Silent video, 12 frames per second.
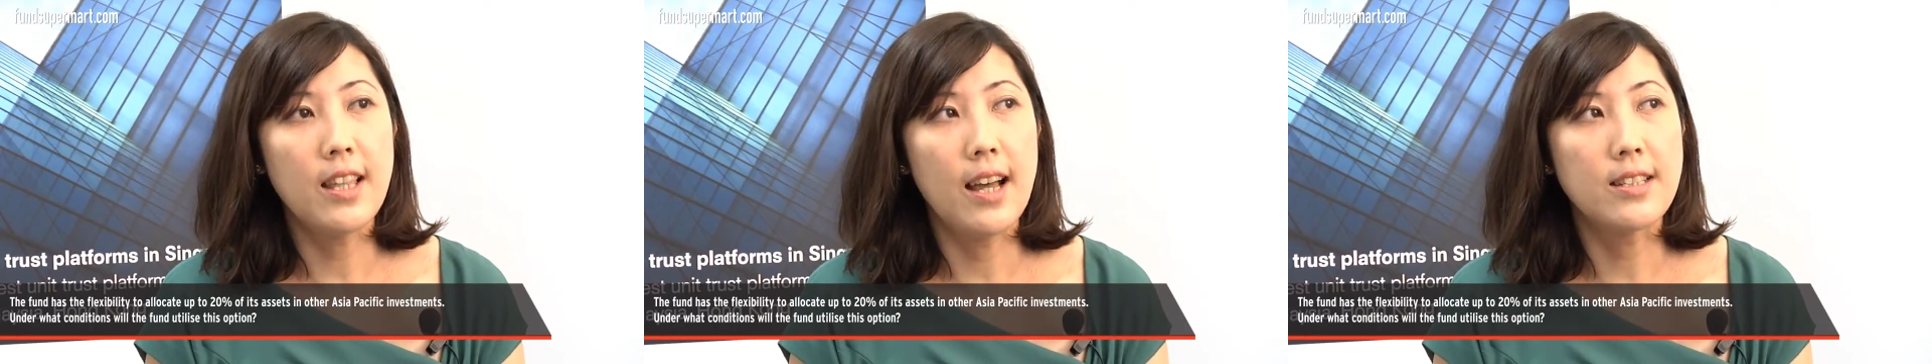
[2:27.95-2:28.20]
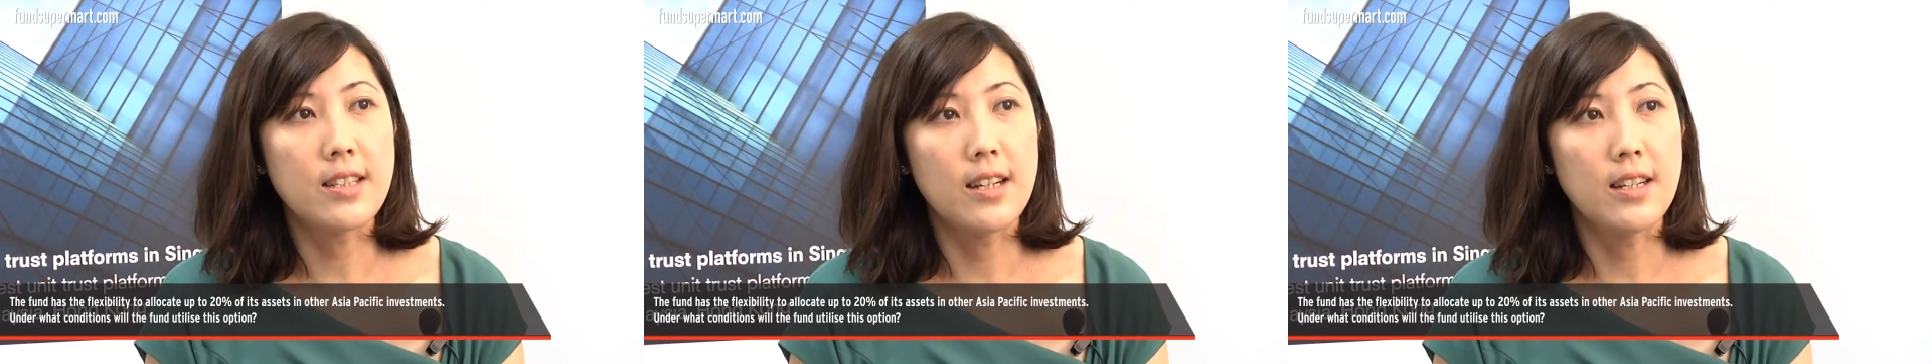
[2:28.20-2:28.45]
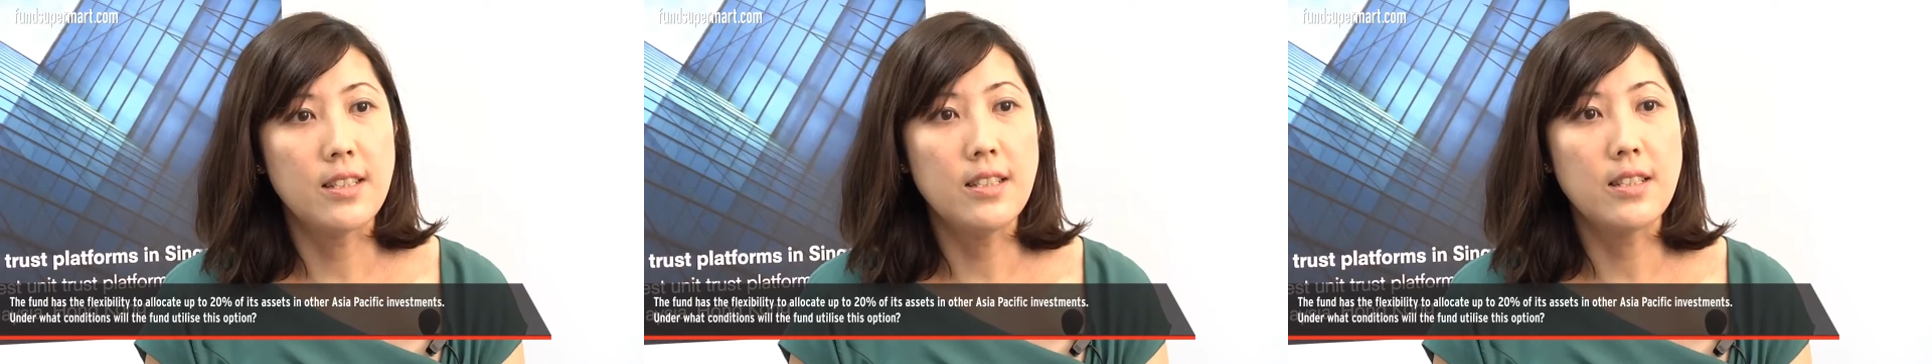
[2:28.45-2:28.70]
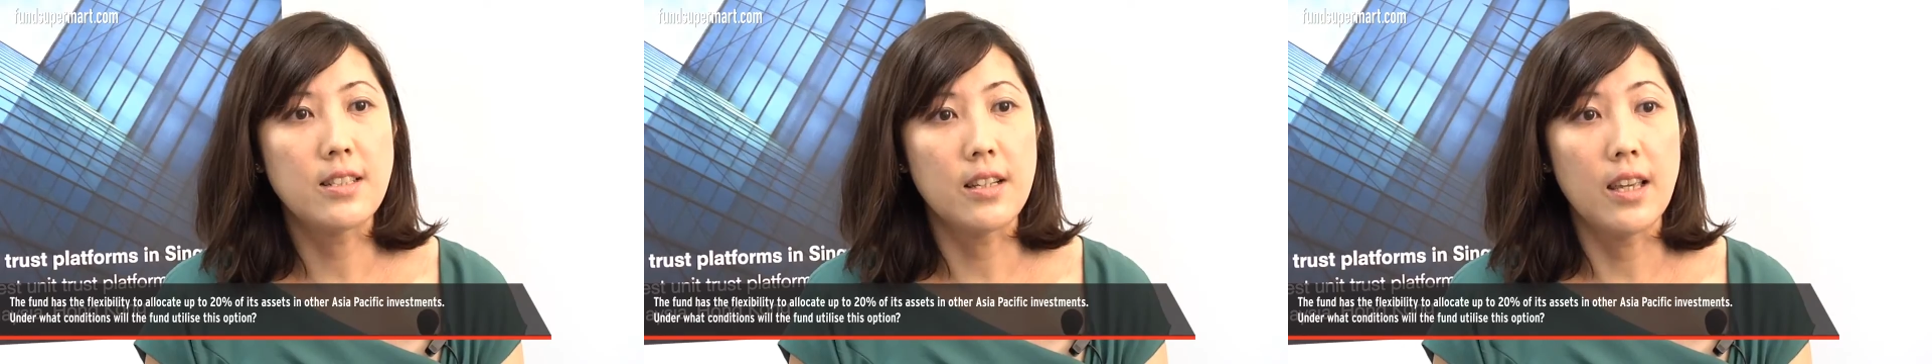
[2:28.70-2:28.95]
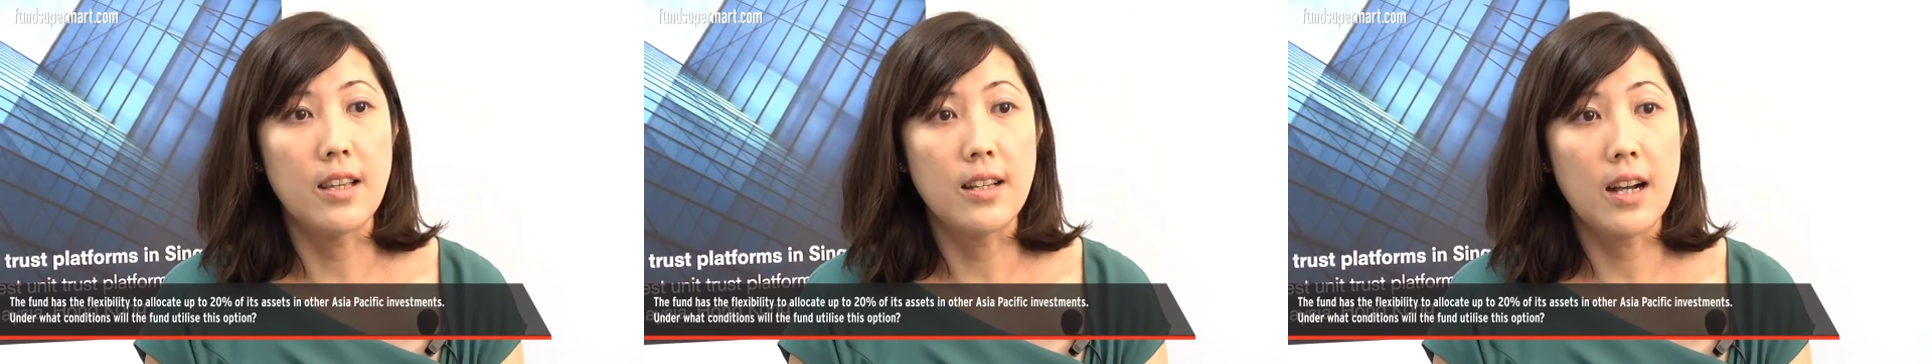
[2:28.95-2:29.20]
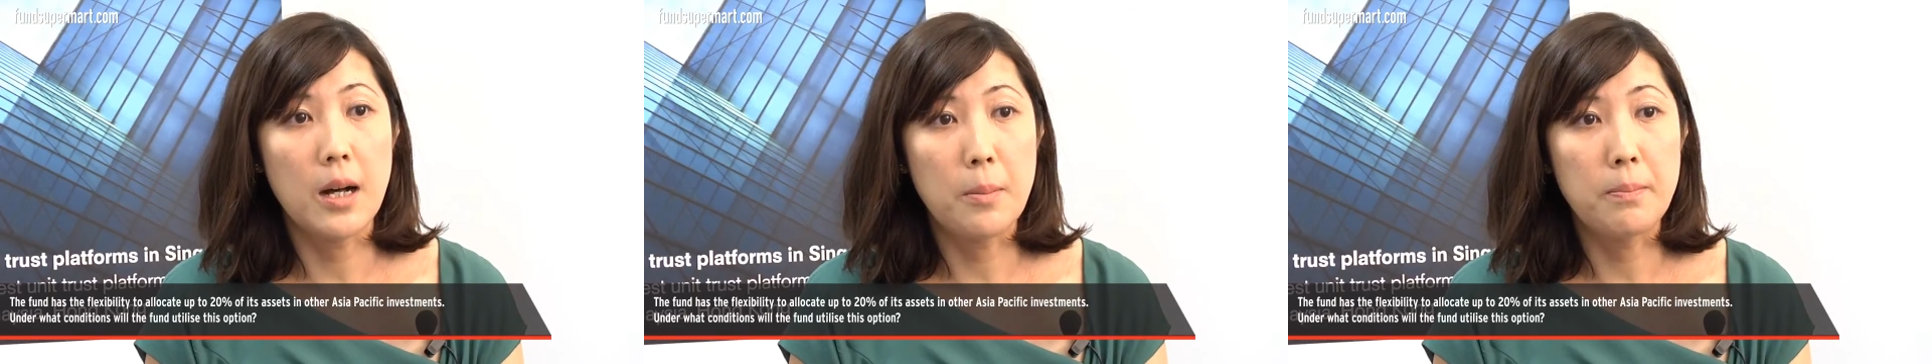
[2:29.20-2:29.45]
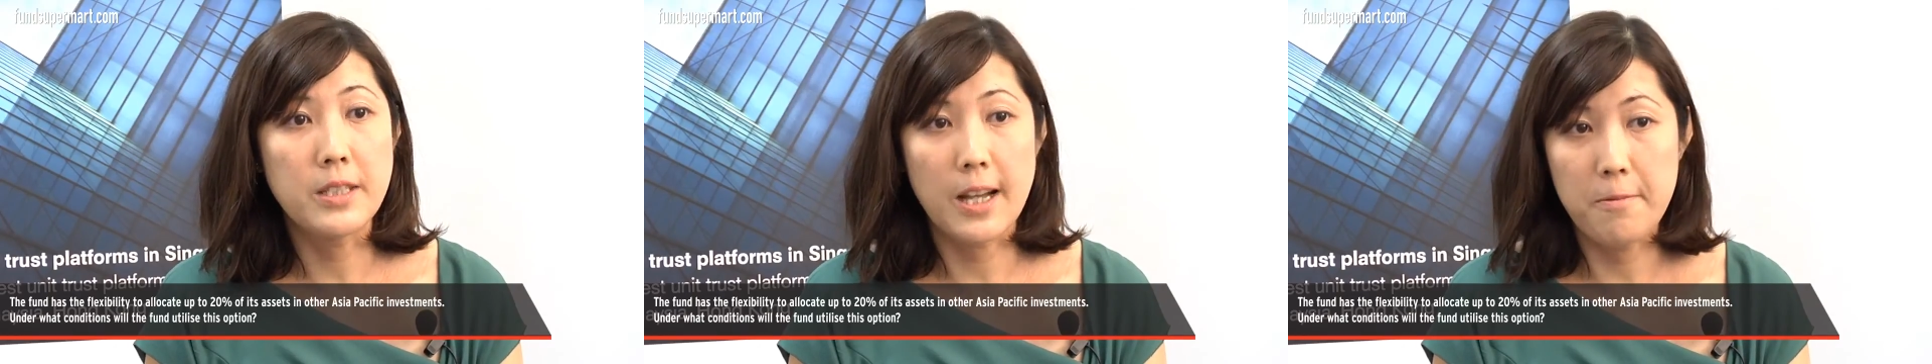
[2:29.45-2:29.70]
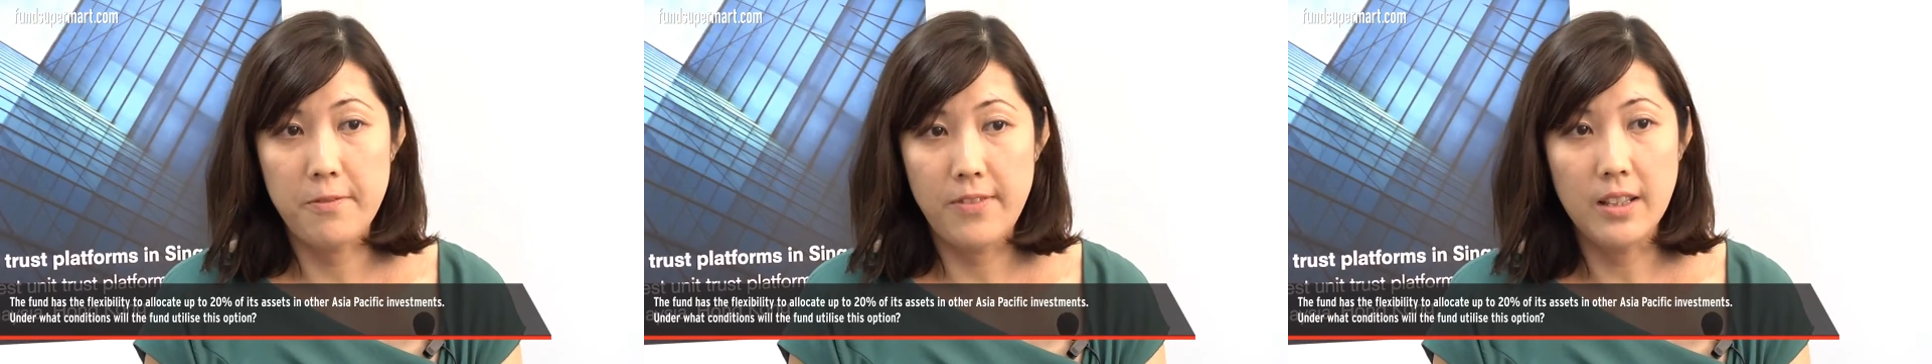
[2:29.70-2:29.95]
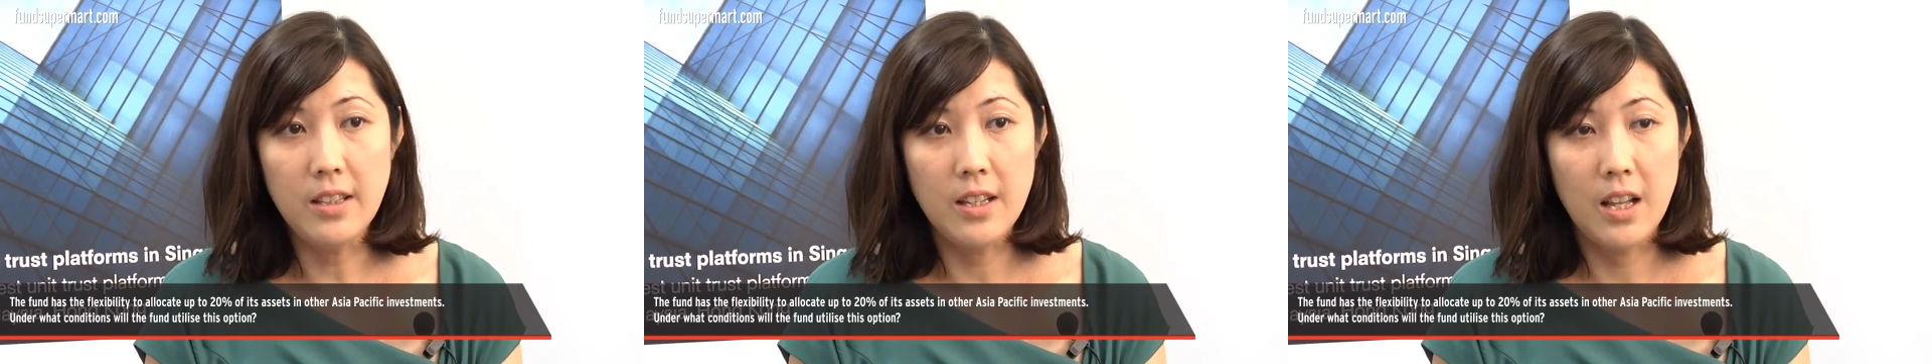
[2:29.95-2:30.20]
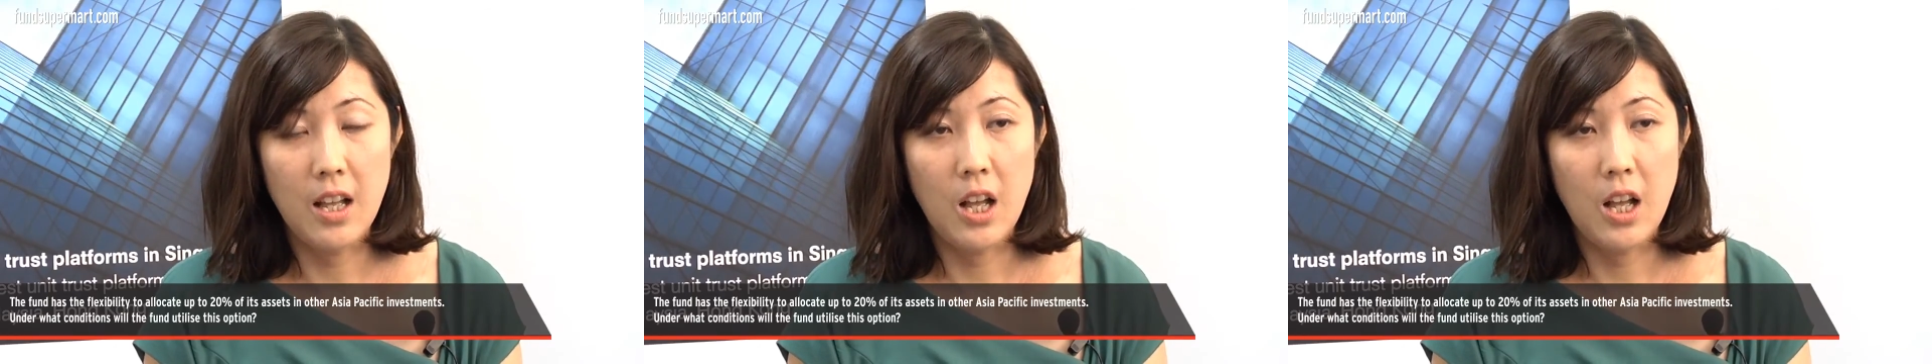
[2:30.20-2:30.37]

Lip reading: that this is an income type fund